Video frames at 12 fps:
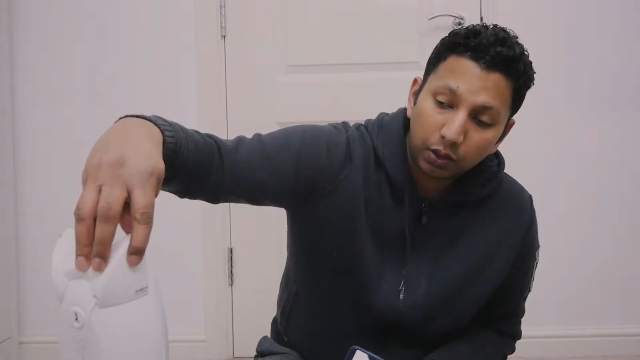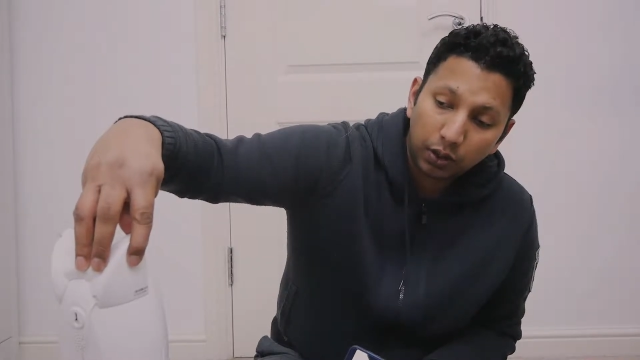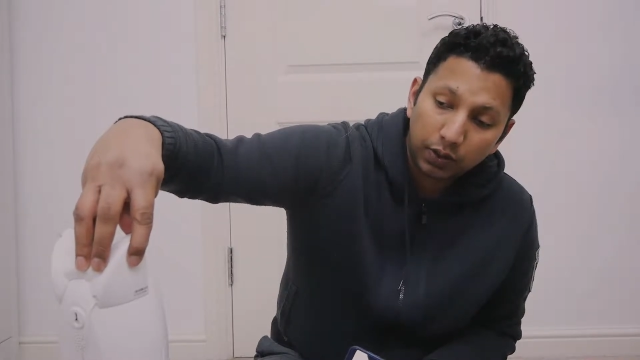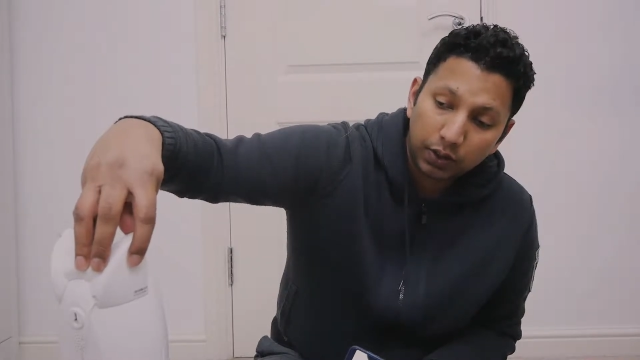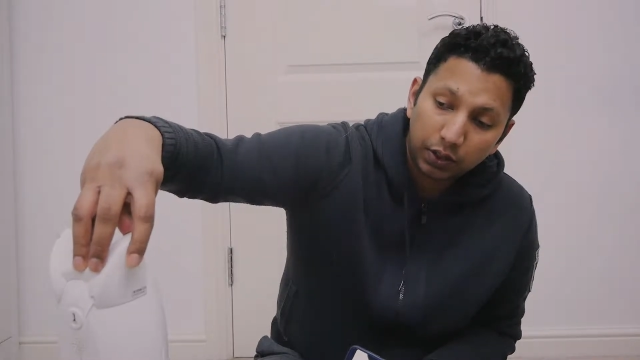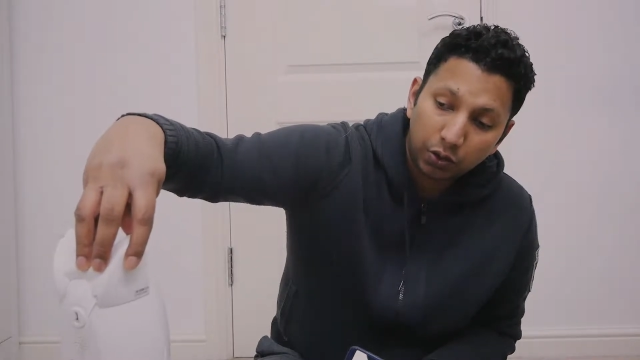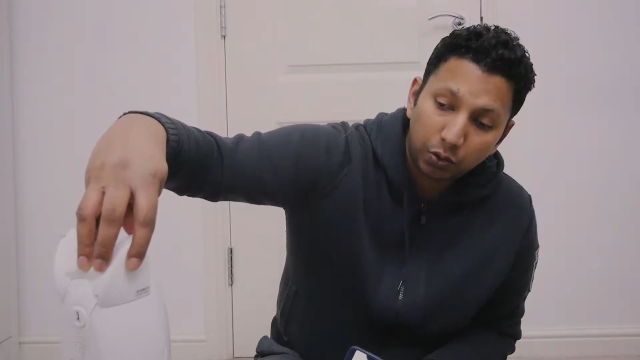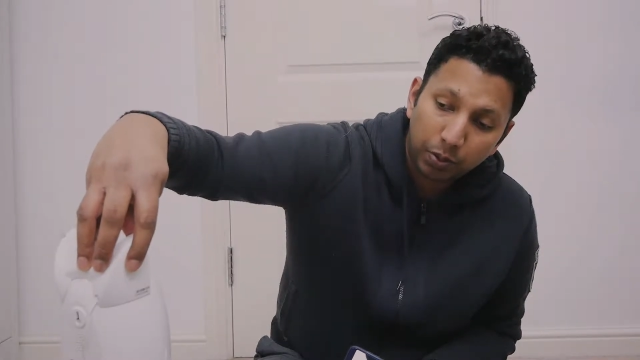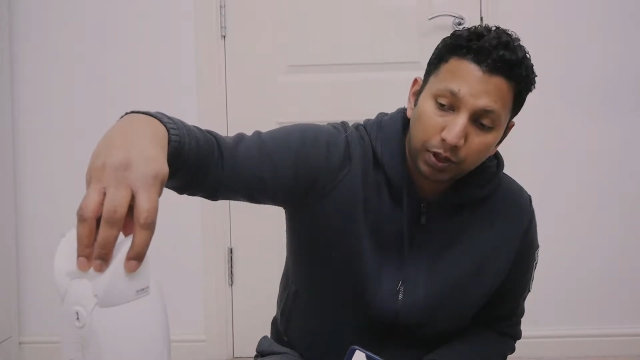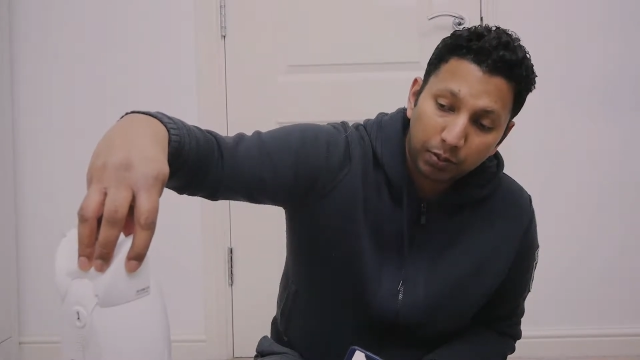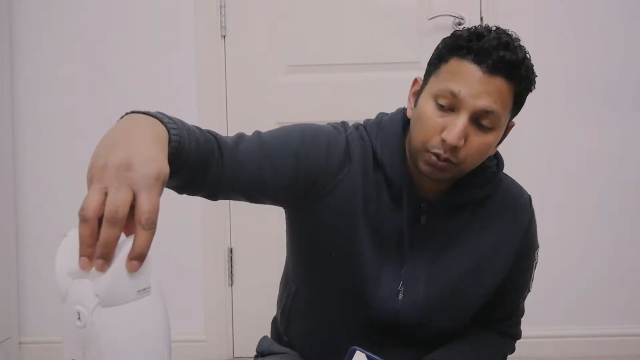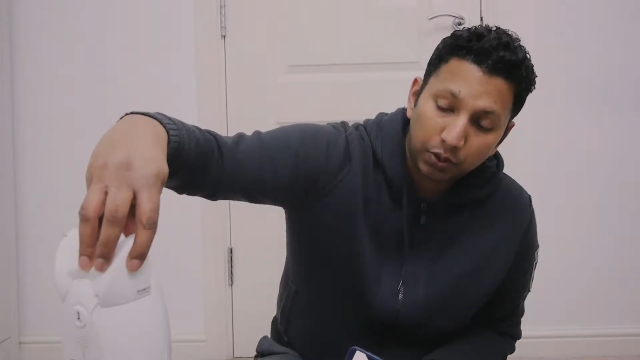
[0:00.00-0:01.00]
you can see, you should
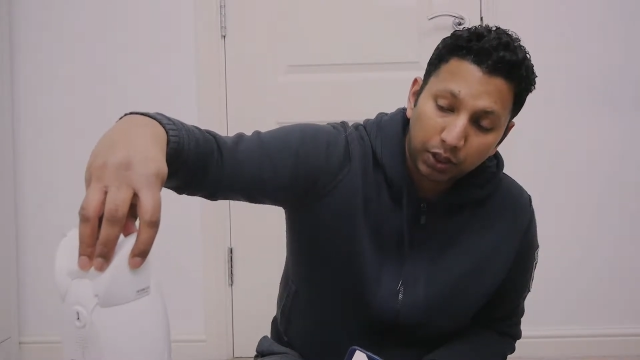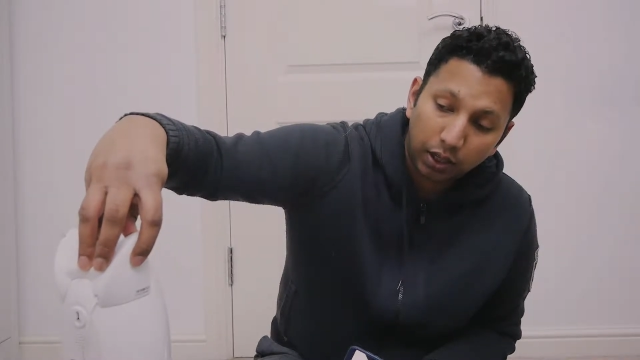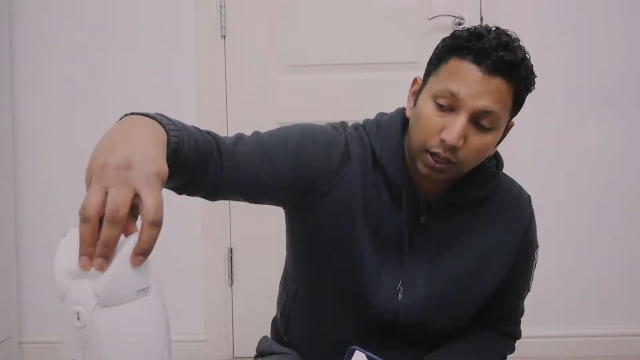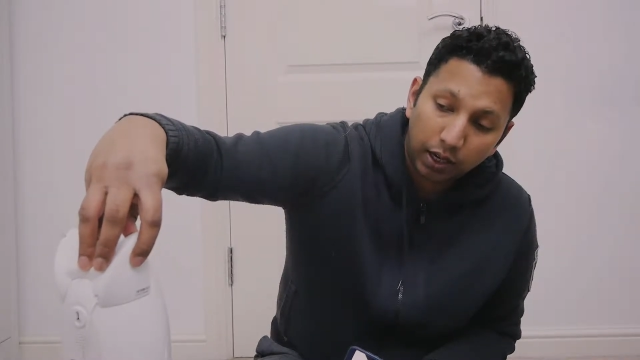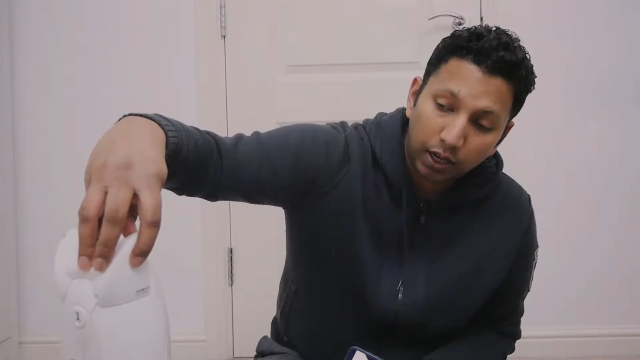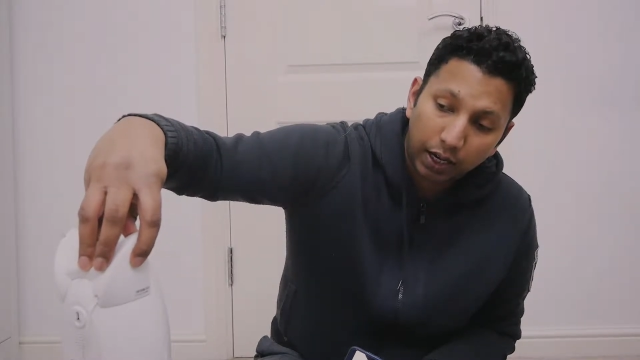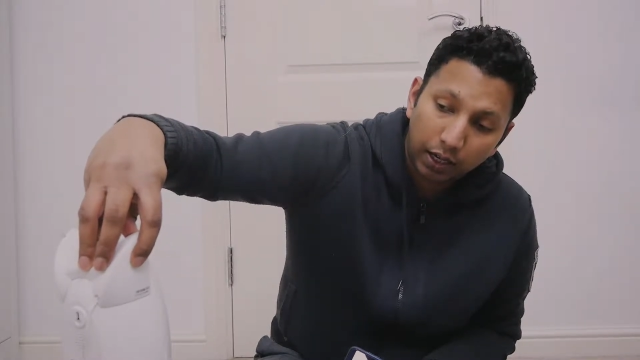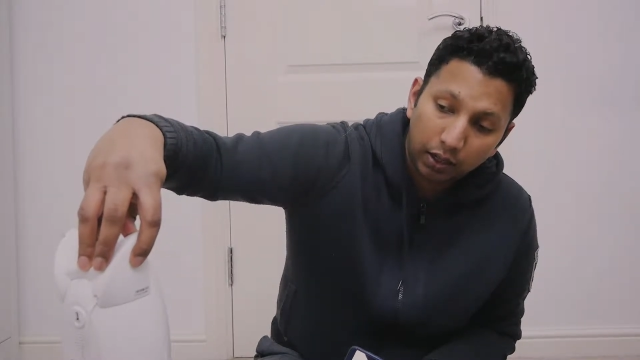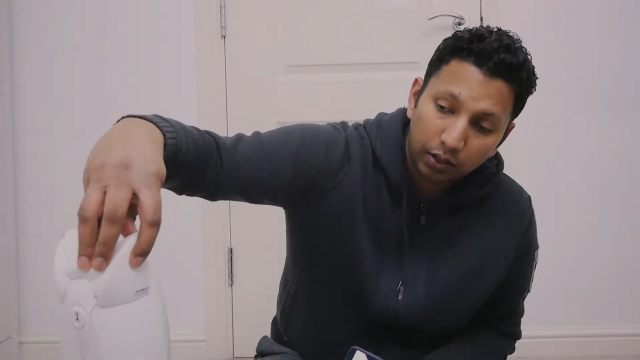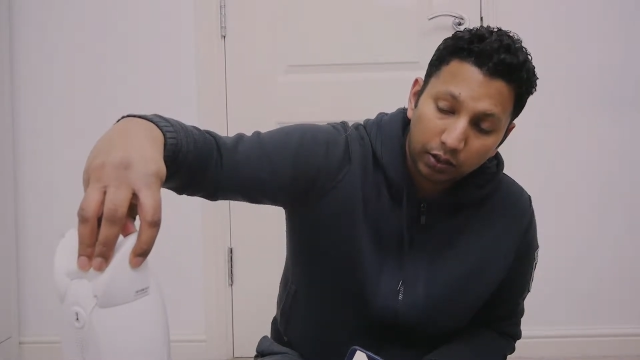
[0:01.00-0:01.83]
be able to see a red light.